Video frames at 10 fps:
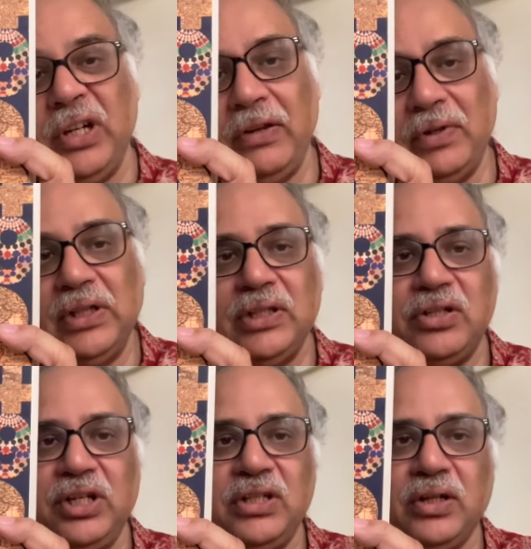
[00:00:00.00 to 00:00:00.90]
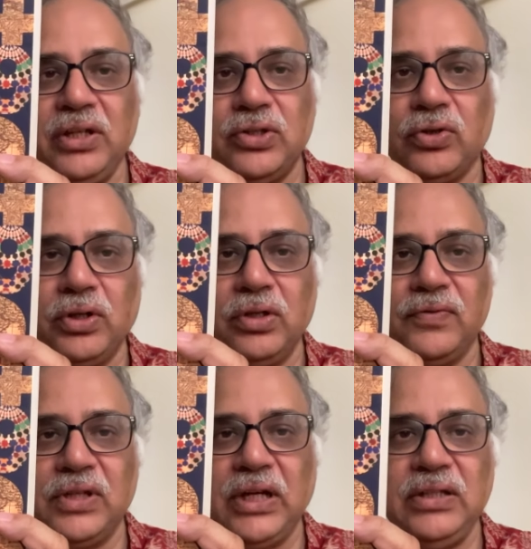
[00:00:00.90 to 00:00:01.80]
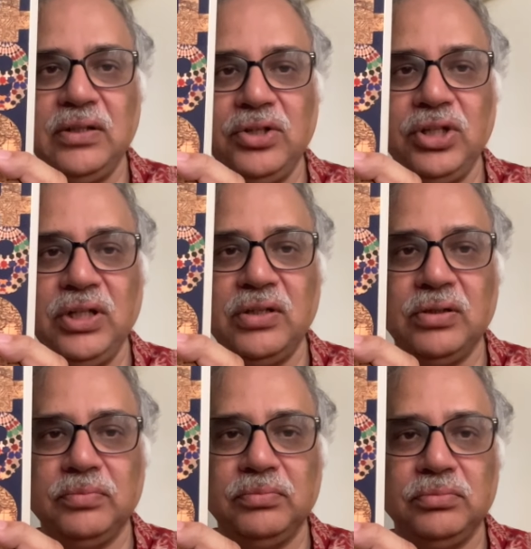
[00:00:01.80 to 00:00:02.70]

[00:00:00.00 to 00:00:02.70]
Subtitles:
Revel. She is a historian of science, and he's a